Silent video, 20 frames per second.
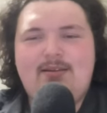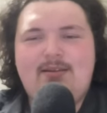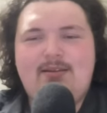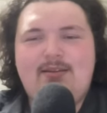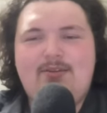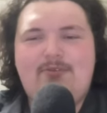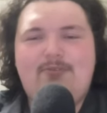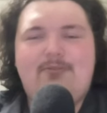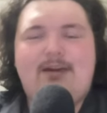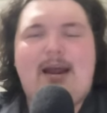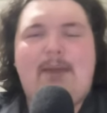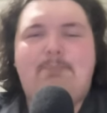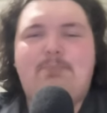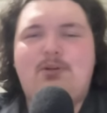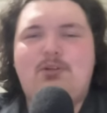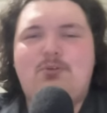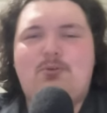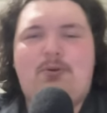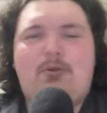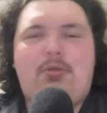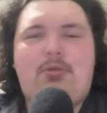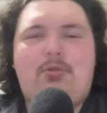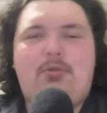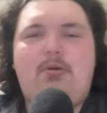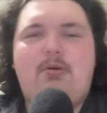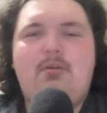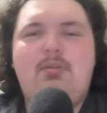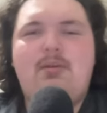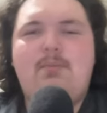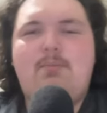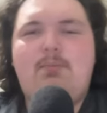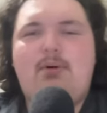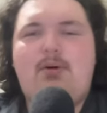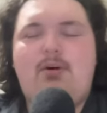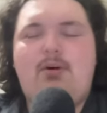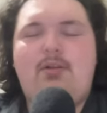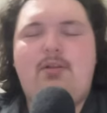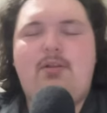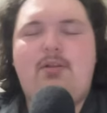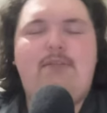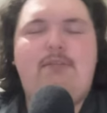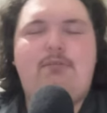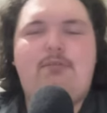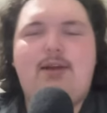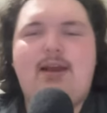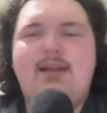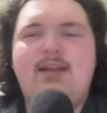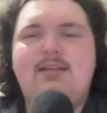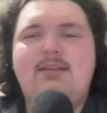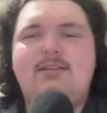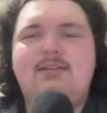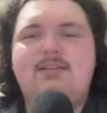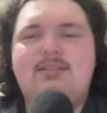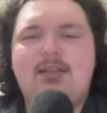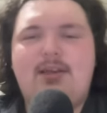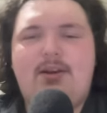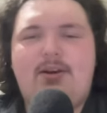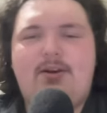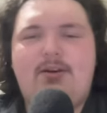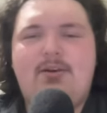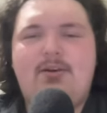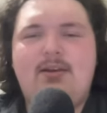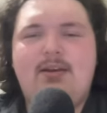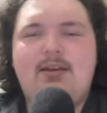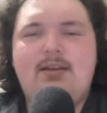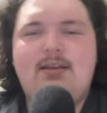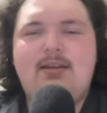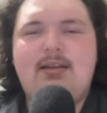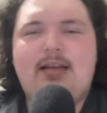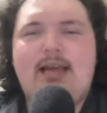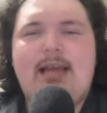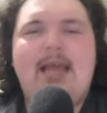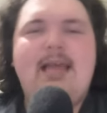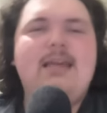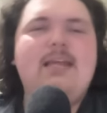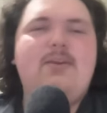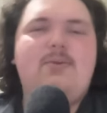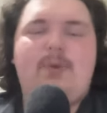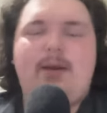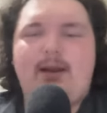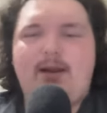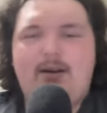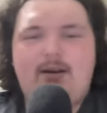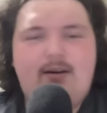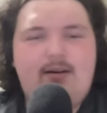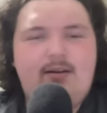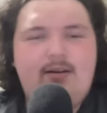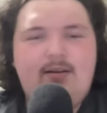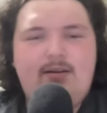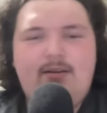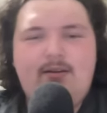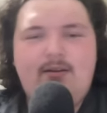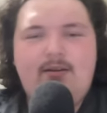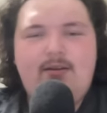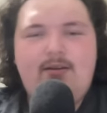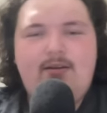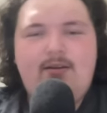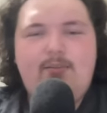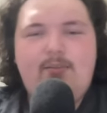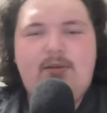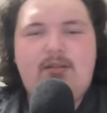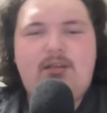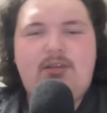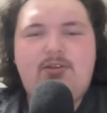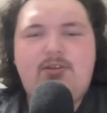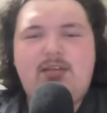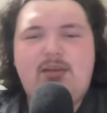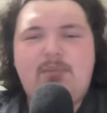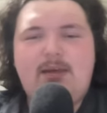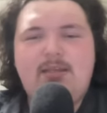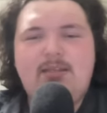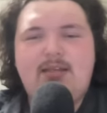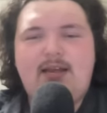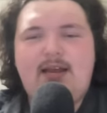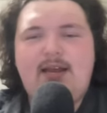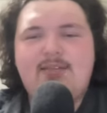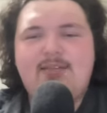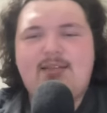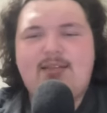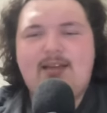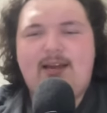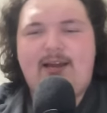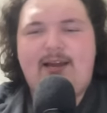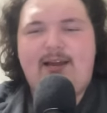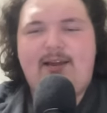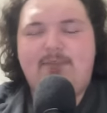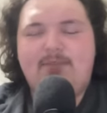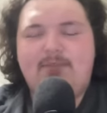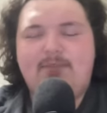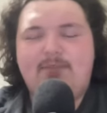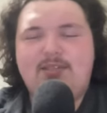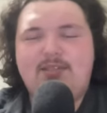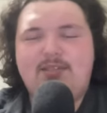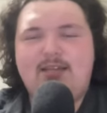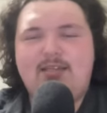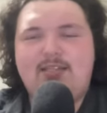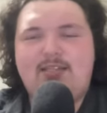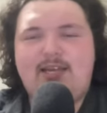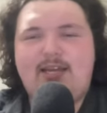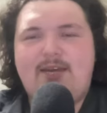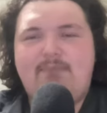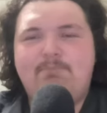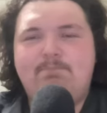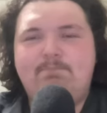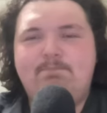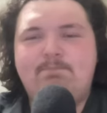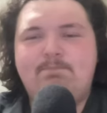The Raptors were throwing the ball left, right, and center, anywhere but to their teammates' hands at times in this game.